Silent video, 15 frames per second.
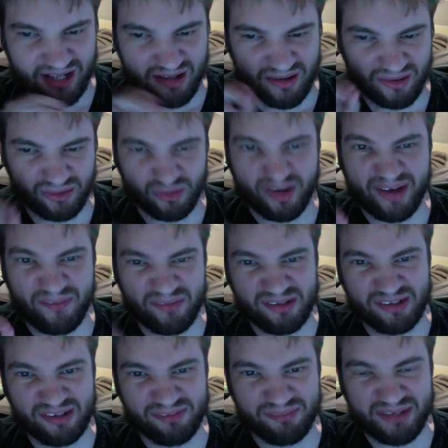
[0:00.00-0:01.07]
I
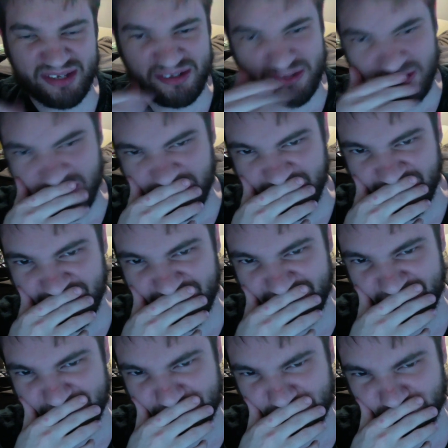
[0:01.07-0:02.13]
will admit, I